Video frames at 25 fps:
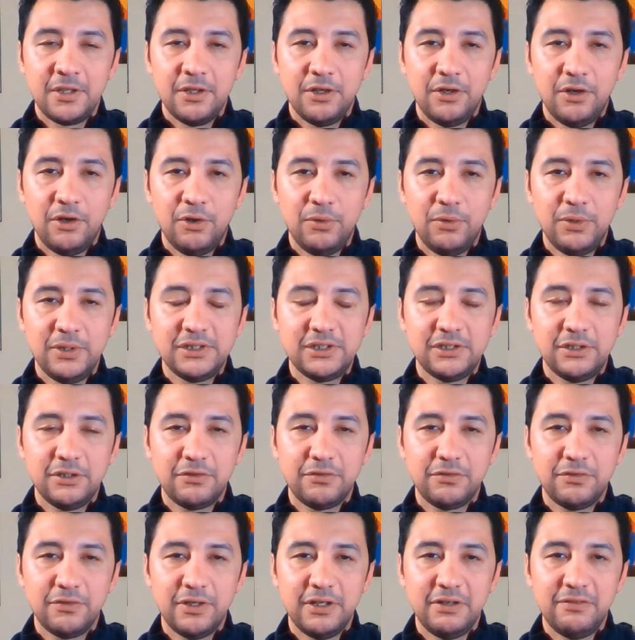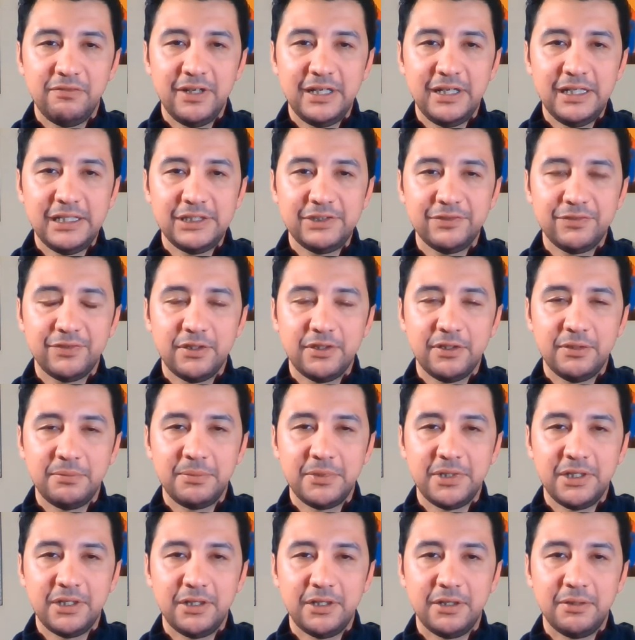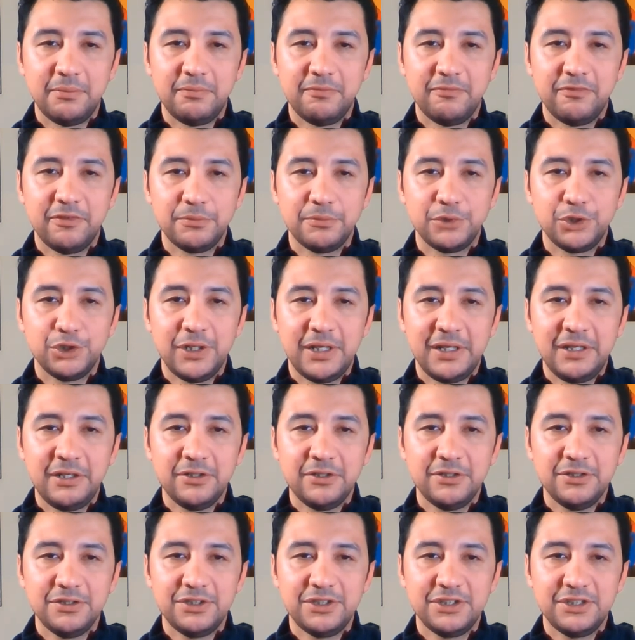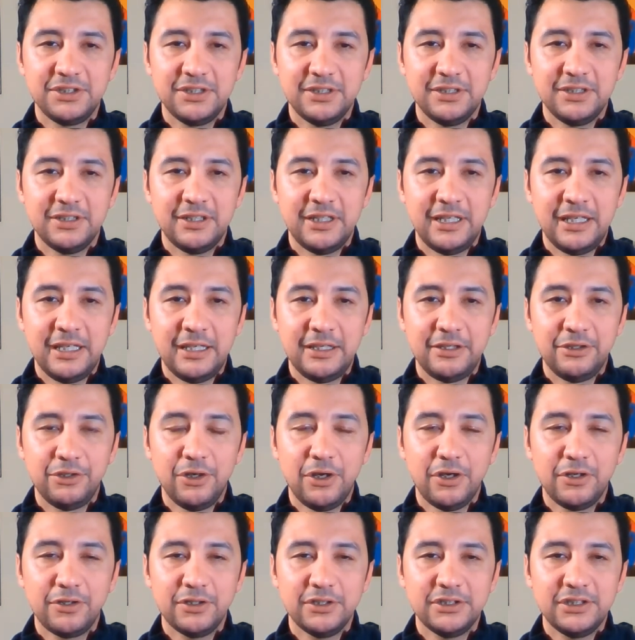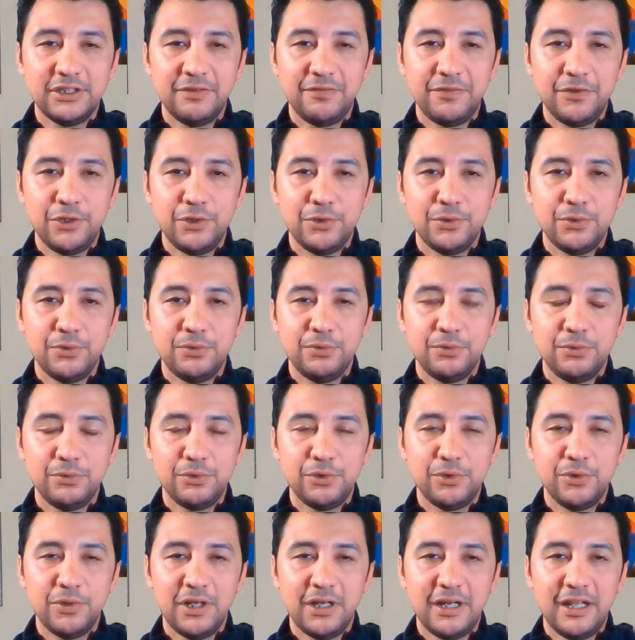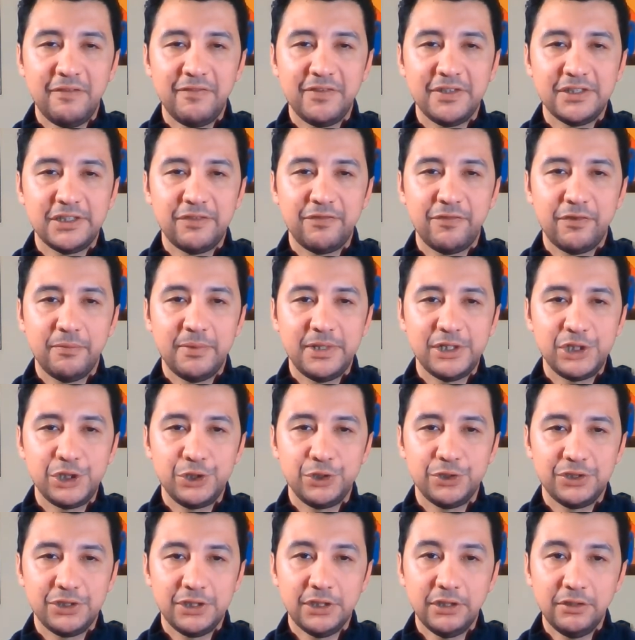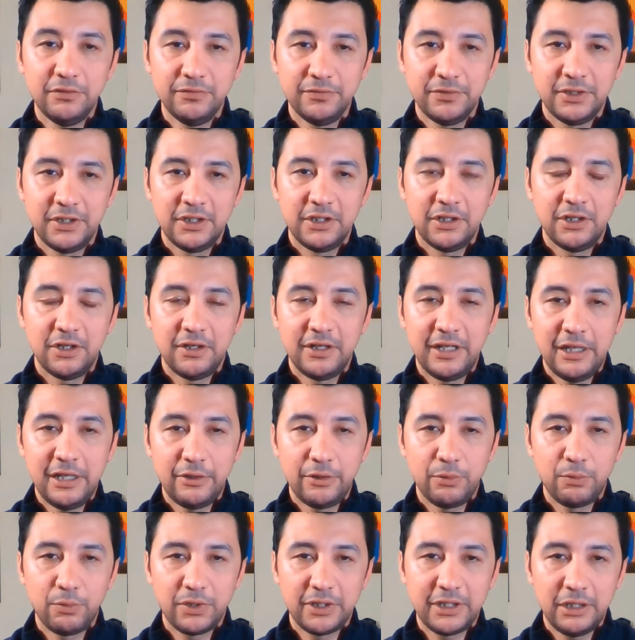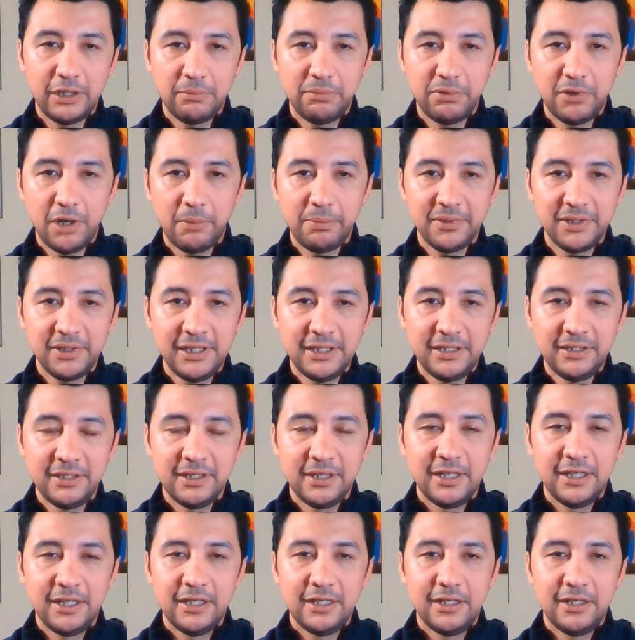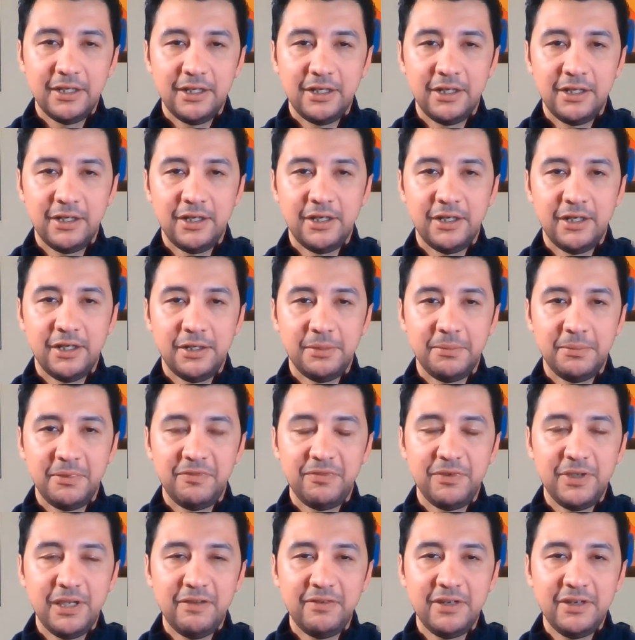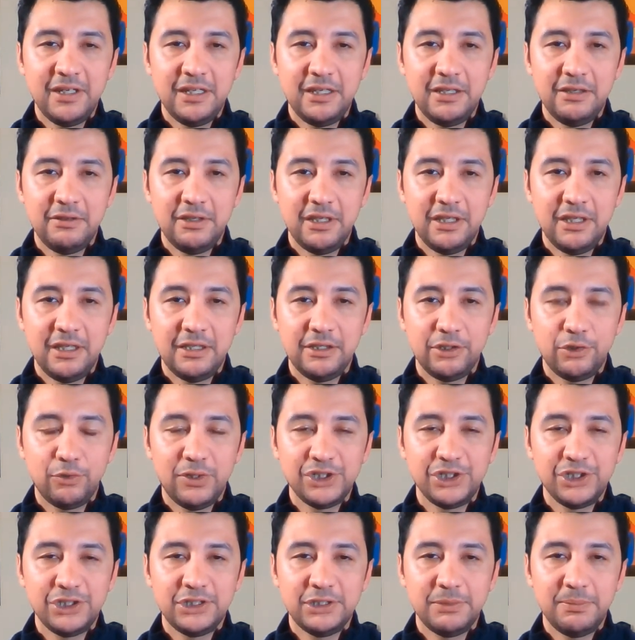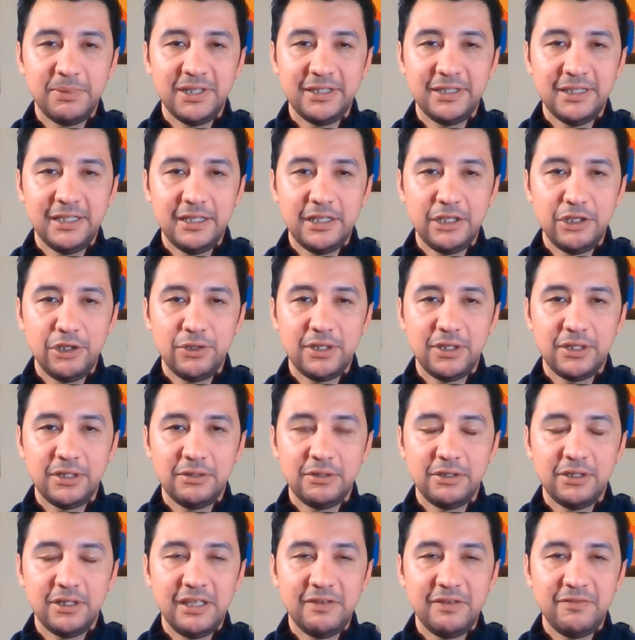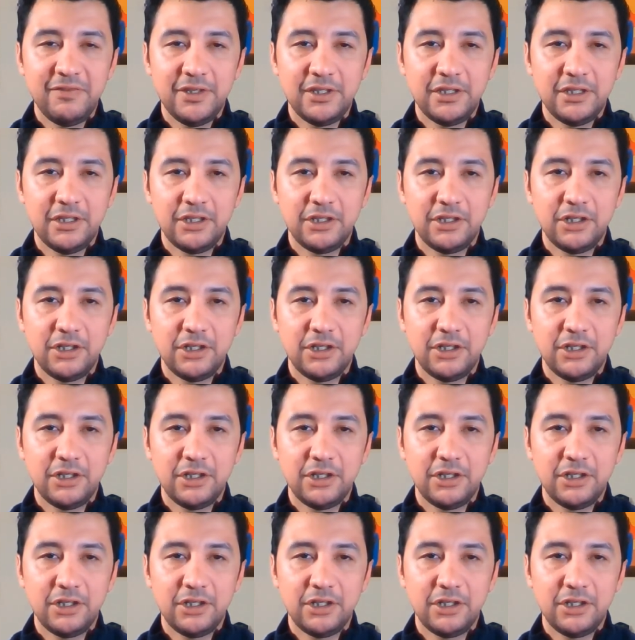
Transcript: Always look for advice from trainers and doctors if you do not have this information yourself on how to work out properly. If you have any questions about that, you can leave it in the